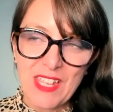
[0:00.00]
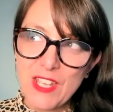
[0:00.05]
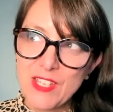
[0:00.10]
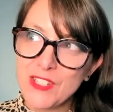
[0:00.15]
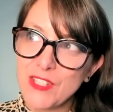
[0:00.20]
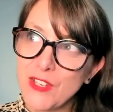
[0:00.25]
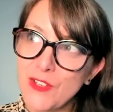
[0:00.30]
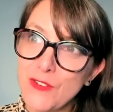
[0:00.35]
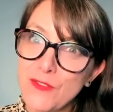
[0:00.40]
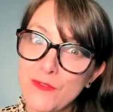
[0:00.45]

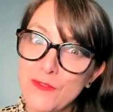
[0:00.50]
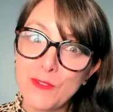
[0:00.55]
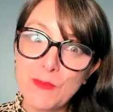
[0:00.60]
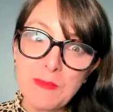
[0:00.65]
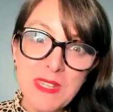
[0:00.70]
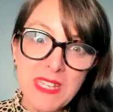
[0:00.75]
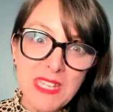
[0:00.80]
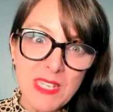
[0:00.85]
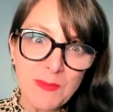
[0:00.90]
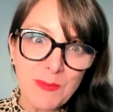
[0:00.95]
So
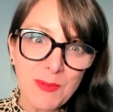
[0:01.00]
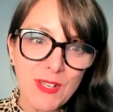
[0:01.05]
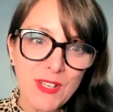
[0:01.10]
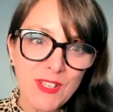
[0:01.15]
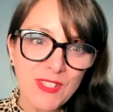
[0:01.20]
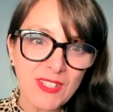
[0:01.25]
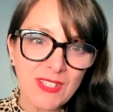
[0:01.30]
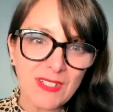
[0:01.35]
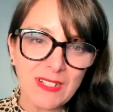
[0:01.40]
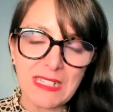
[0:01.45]
me
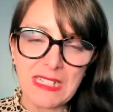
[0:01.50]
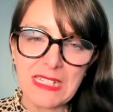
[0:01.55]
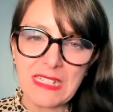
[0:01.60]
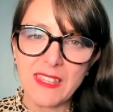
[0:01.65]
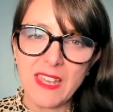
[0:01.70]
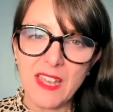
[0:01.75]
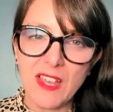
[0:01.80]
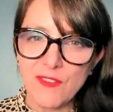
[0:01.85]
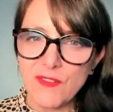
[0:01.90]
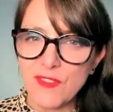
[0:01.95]
personally,
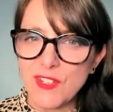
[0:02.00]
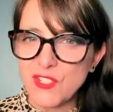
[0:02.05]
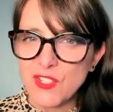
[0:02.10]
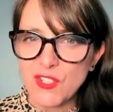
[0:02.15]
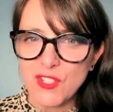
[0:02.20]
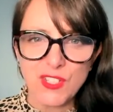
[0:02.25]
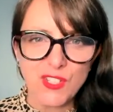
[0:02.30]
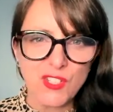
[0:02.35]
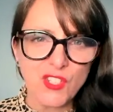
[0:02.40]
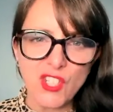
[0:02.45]
that
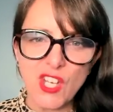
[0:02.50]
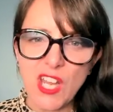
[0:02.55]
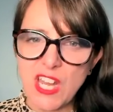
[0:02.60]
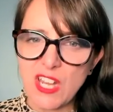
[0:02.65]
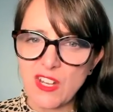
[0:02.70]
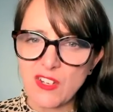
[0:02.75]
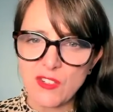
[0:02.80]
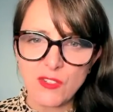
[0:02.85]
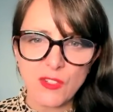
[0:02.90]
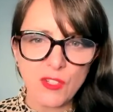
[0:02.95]
vision has
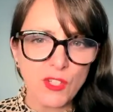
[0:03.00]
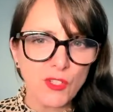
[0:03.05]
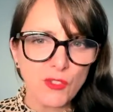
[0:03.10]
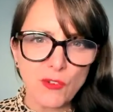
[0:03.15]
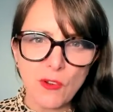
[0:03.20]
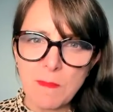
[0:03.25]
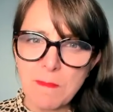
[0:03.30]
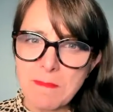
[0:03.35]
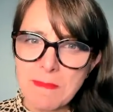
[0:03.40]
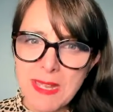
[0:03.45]
changed
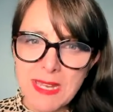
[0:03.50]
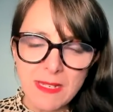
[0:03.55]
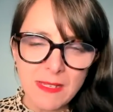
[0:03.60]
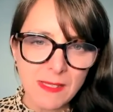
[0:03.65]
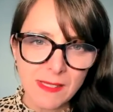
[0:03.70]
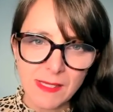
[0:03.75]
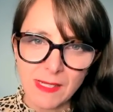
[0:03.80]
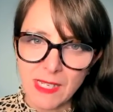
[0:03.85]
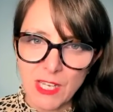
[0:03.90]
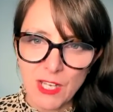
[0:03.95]

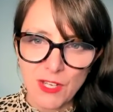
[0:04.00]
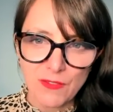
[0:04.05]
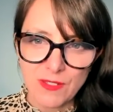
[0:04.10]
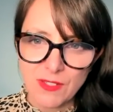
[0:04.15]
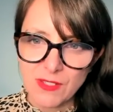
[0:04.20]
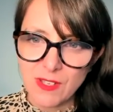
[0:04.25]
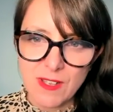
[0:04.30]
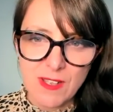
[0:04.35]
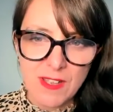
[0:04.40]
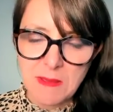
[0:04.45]
tremendously over
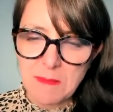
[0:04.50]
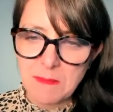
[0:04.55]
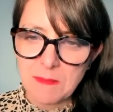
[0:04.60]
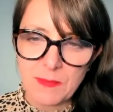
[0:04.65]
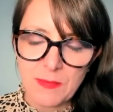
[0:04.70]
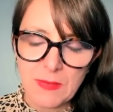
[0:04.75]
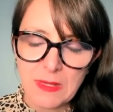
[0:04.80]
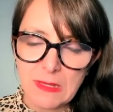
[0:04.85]
time.